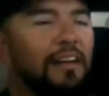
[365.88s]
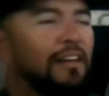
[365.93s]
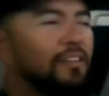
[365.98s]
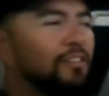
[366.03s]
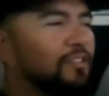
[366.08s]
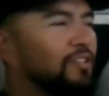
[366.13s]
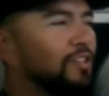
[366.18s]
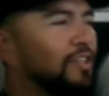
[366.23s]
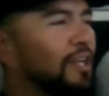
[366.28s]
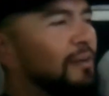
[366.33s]
I
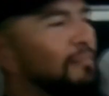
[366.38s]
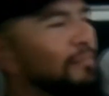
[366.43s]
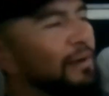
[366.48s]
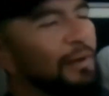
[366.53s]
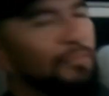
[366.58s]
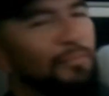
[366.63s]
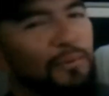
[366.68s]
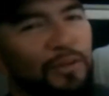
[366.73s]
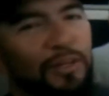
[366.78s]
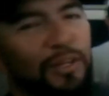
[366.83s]
also got
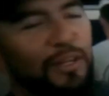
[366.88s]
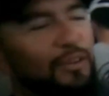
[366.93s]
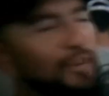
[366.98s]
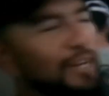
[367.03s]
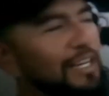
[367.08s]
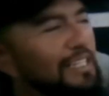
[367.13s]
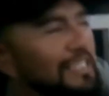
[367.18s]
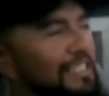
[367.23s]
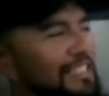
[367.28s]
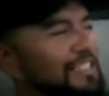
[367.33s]
my boy
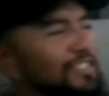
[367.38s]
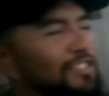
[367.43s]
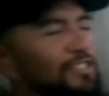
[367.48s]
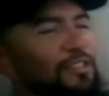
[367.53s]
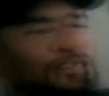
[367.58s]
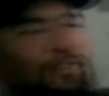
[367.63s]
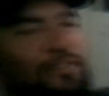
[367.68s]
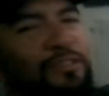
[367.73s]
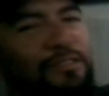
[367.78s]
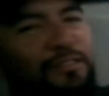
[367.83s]
Crazy
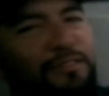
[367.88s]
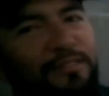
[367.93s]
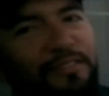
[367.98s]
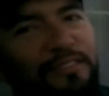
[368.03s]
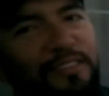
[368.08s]
Jew.